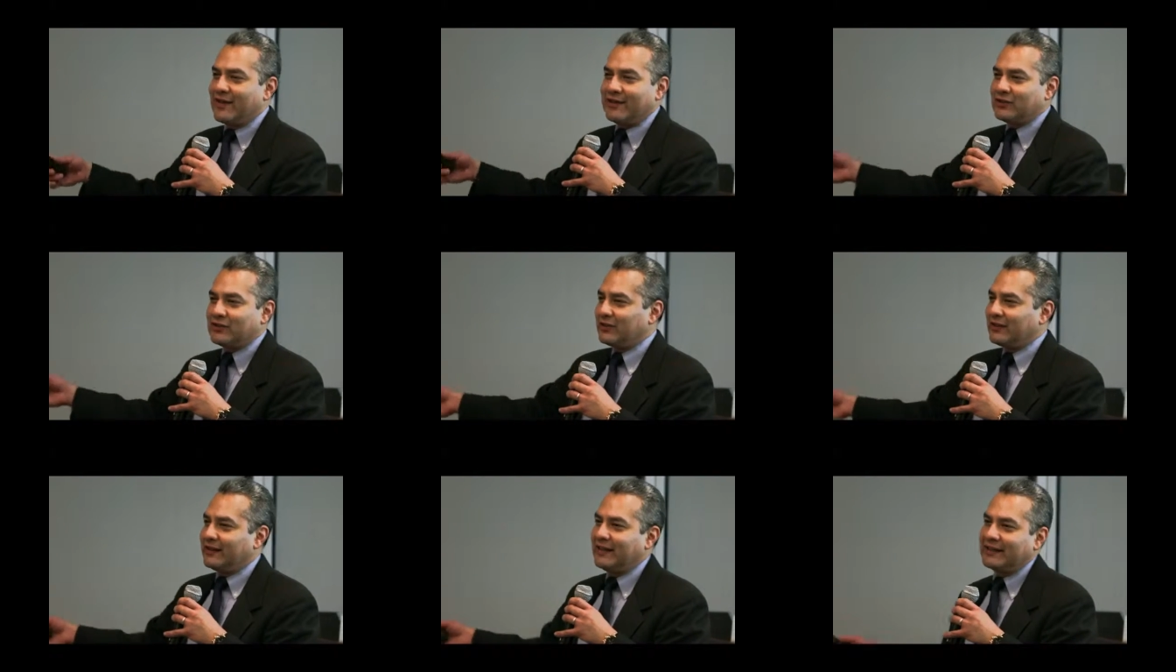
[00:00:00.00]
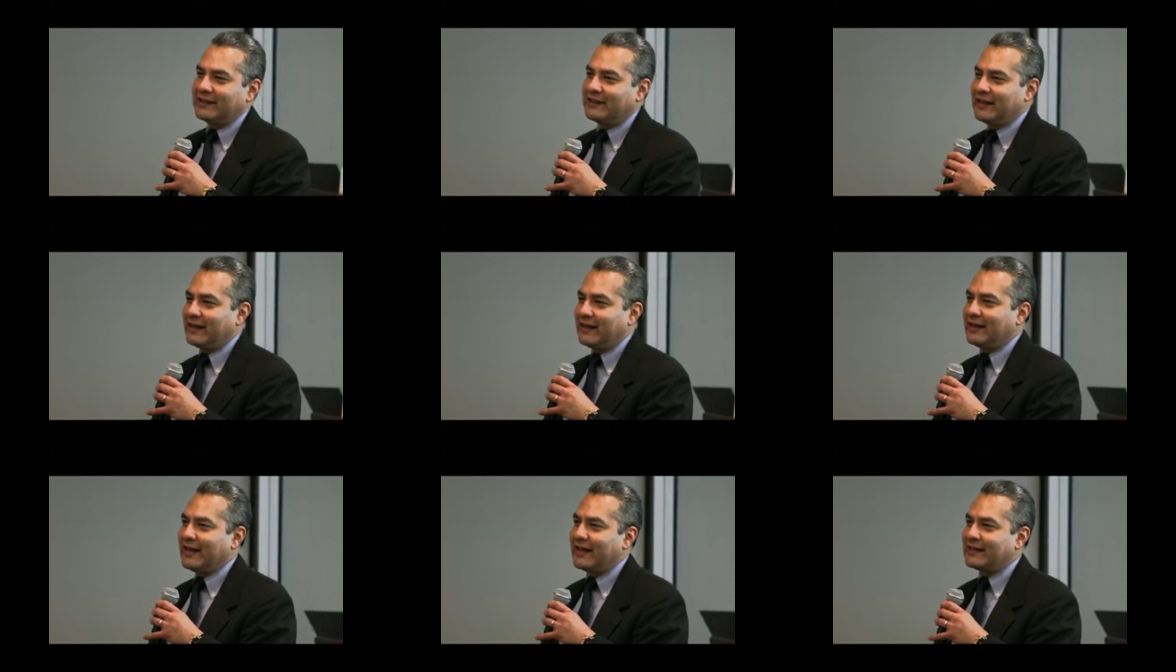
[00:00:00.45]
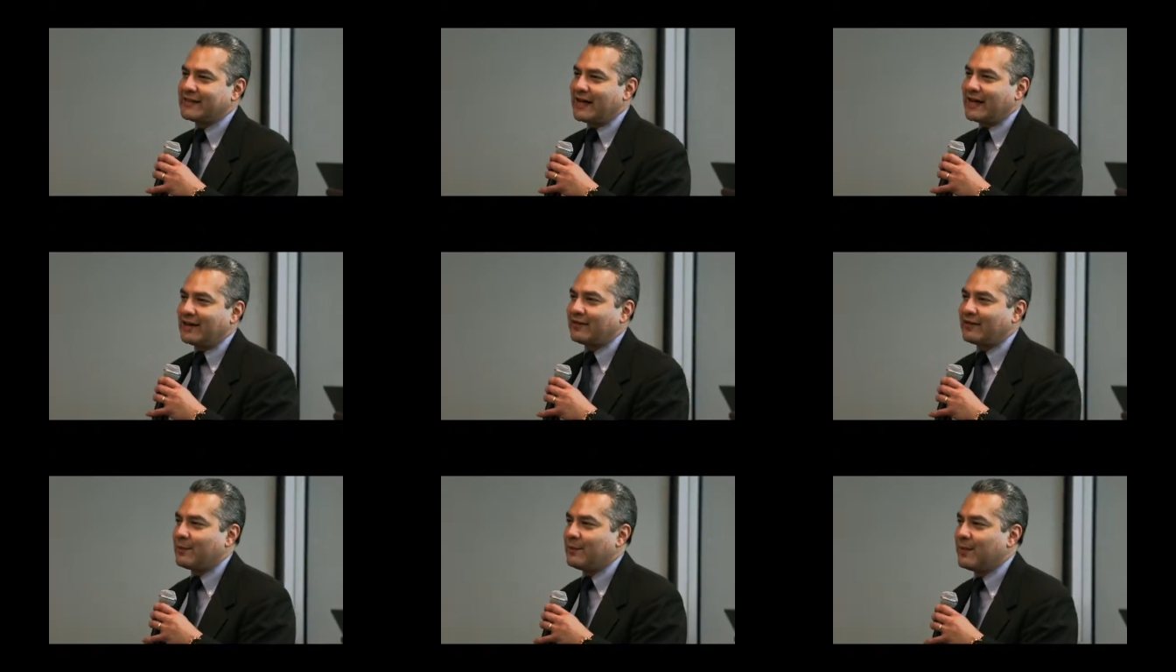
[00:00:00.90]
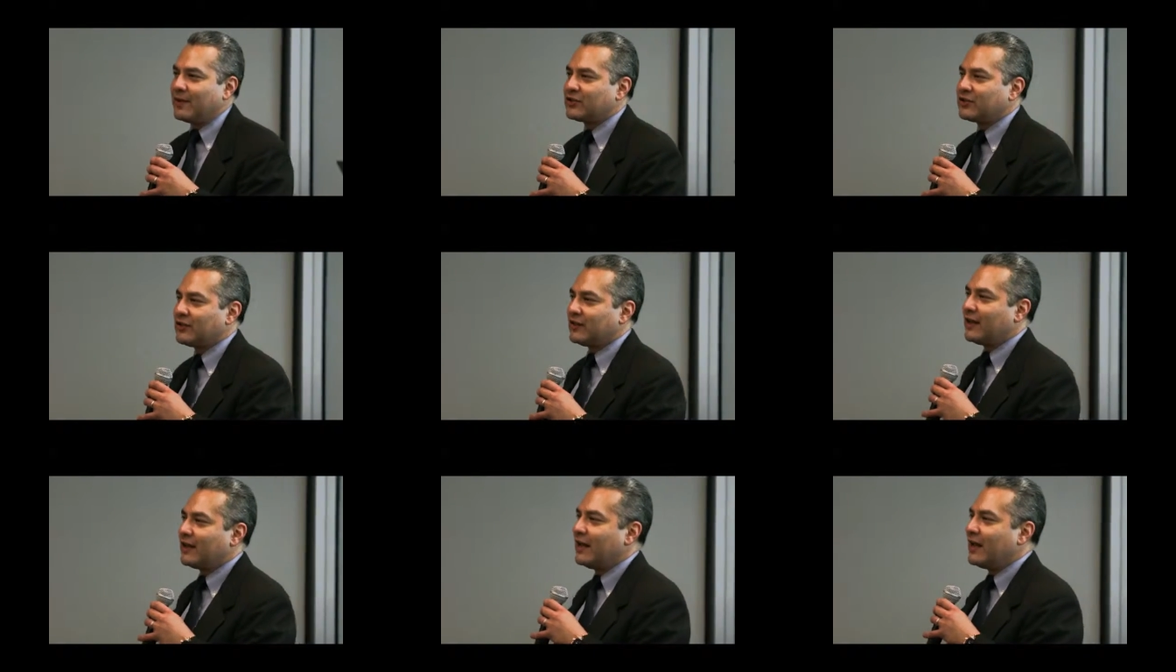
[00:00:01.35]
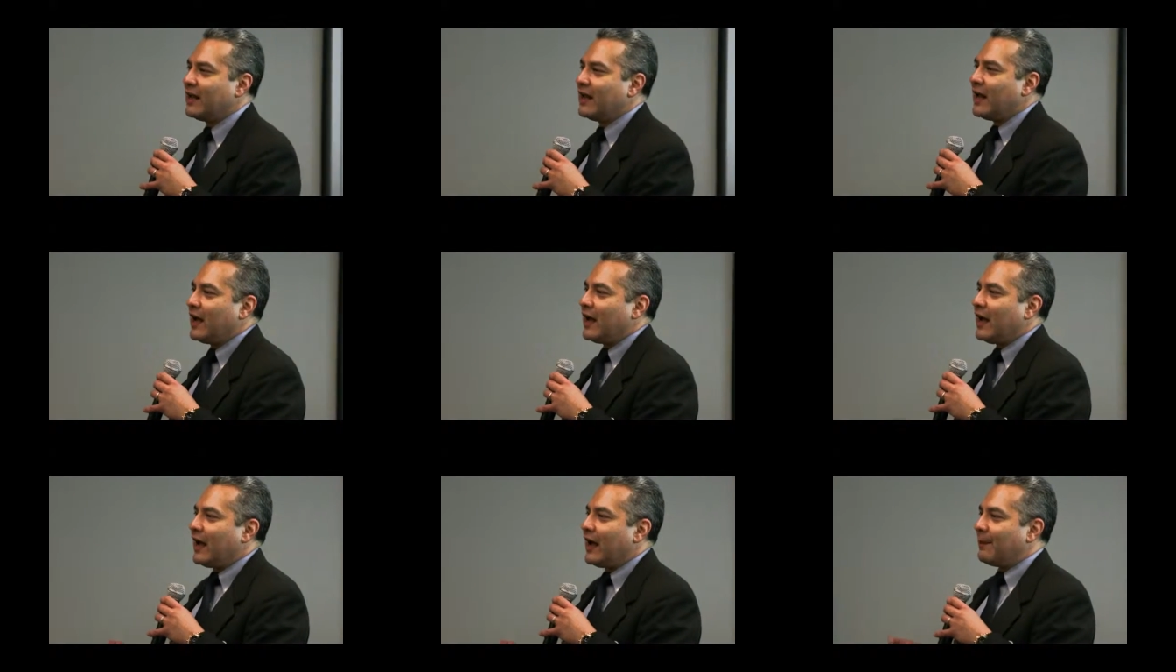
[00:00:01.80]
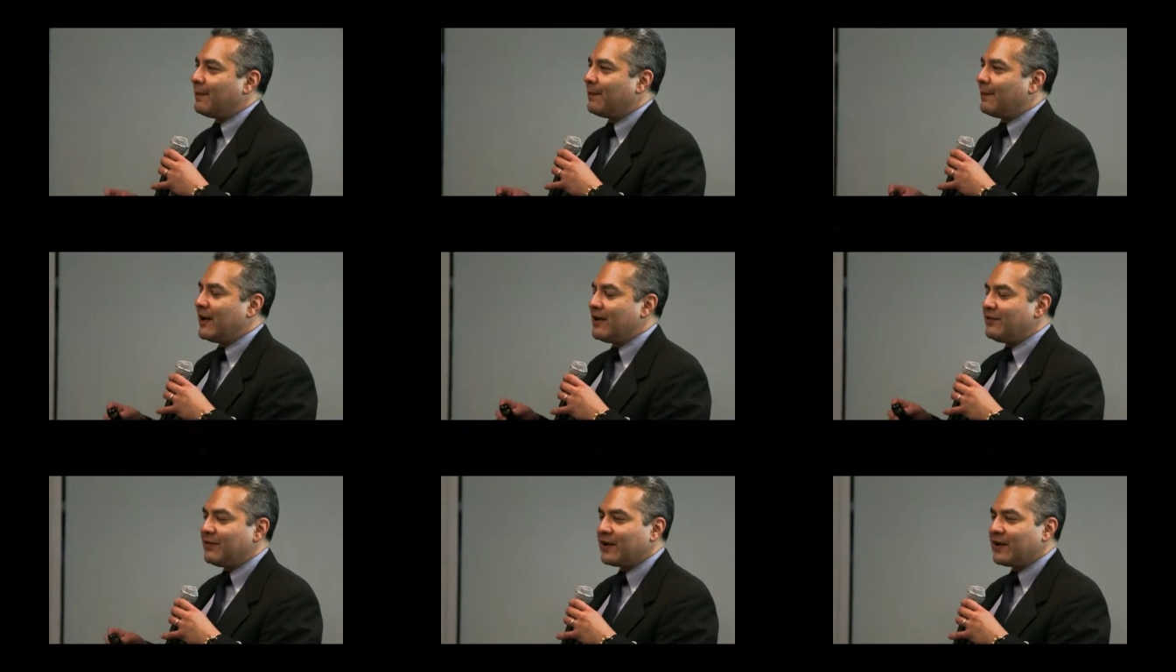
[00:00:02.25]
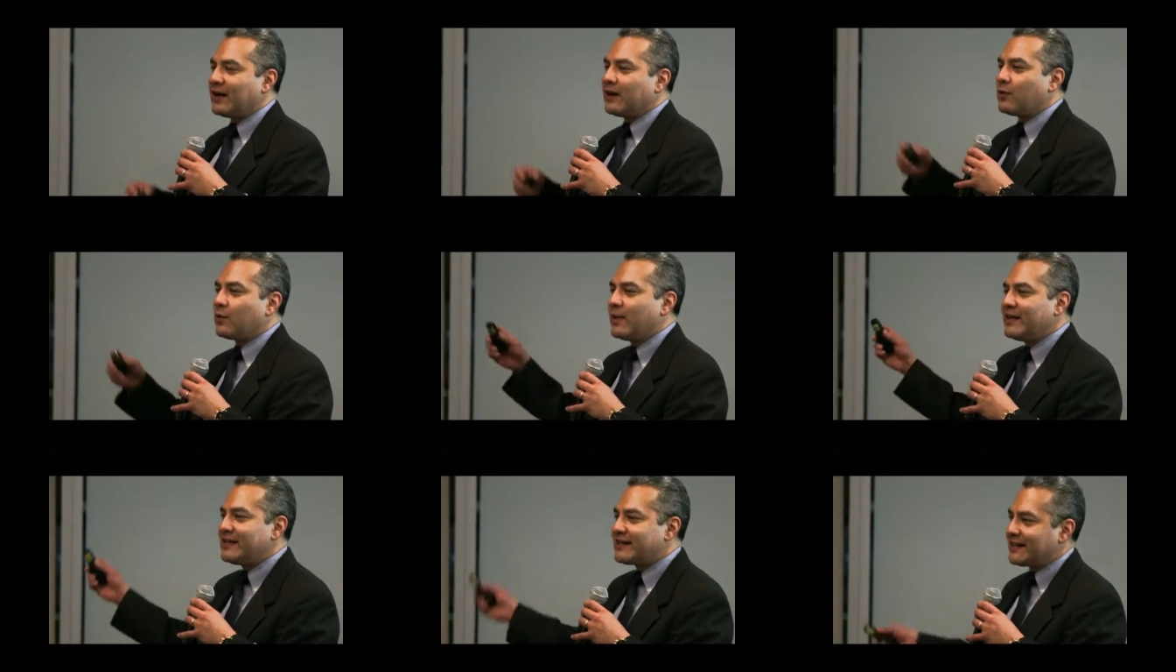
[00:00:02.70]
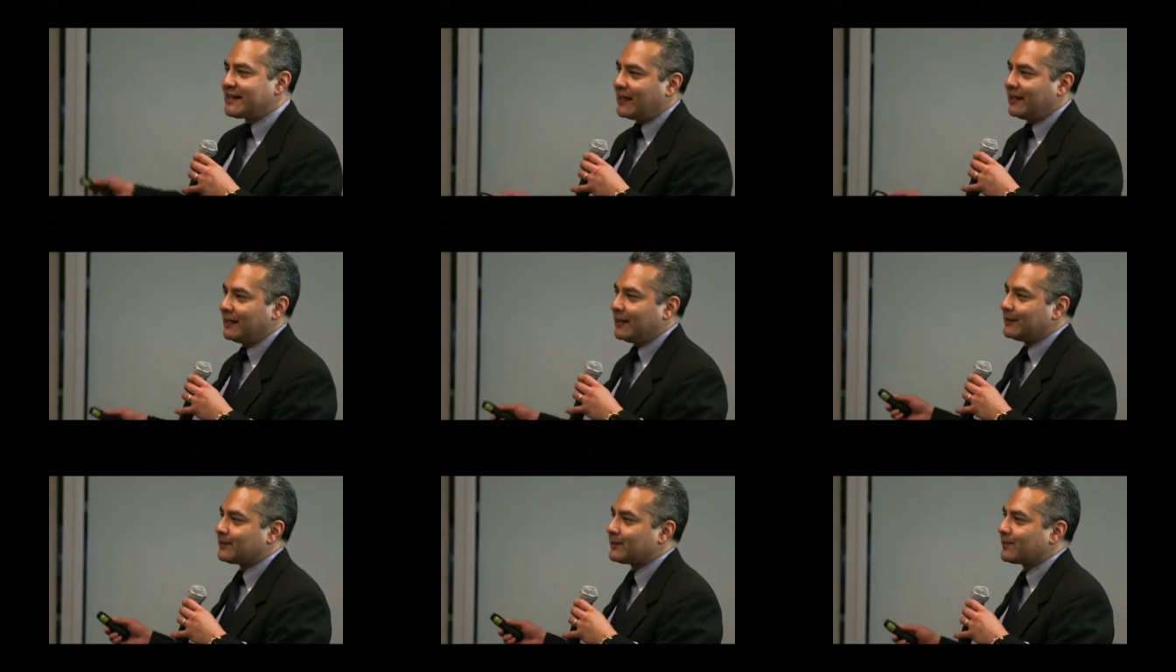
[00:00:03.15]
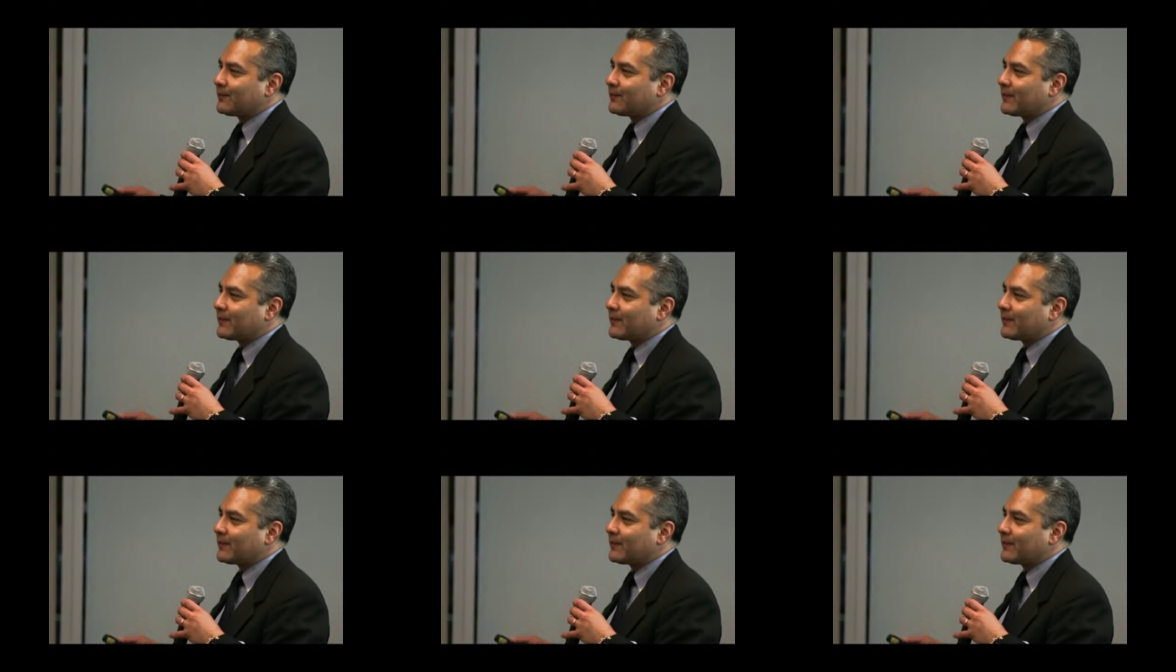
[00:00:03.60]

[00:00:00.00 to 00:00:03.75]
Eventually, it gets out of commission. But if you're going to resell